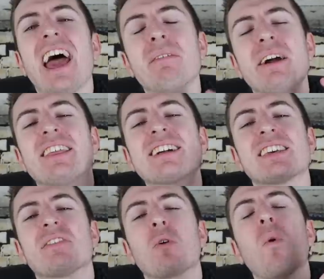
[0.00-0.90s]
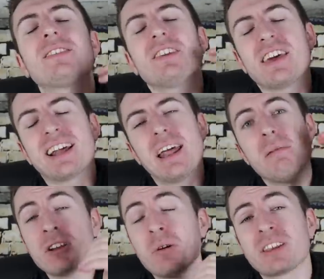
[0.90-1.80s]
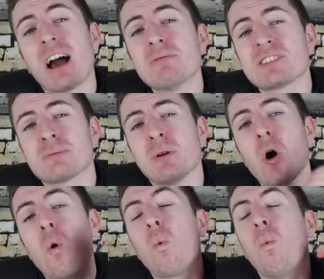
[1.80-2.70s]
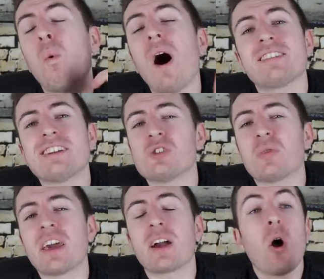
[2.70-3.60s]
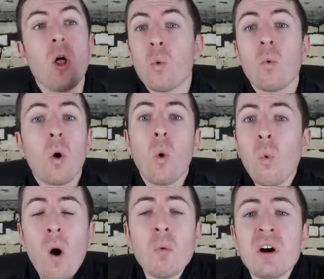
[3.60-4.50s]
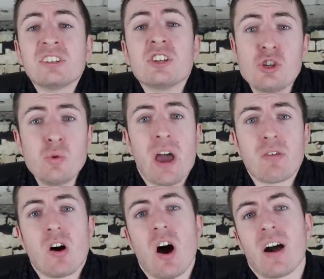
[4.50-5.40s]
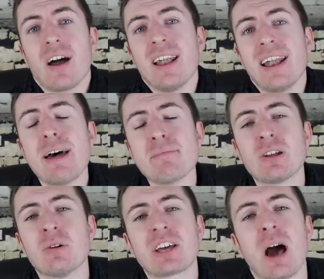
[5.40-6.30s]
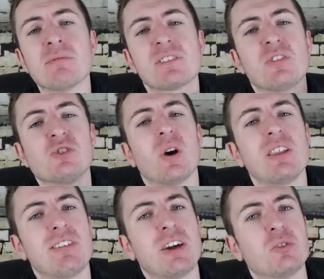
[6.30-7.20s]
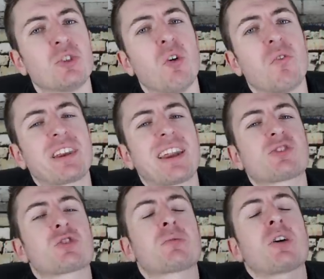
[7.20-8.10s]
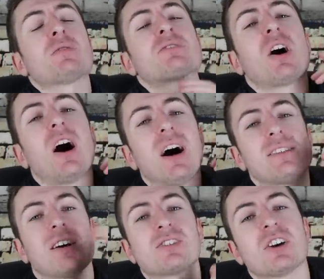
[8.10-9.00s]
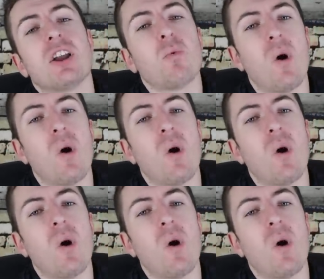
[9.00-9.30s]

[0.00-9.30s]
Anyway, that's the video. What do you think? Let me know in the comments section below. What did you think? What ones did you get wrong? Let me know in the comments if you enjoyed the video. Don't forget to like, share, and subscribe. I'll talk to you in a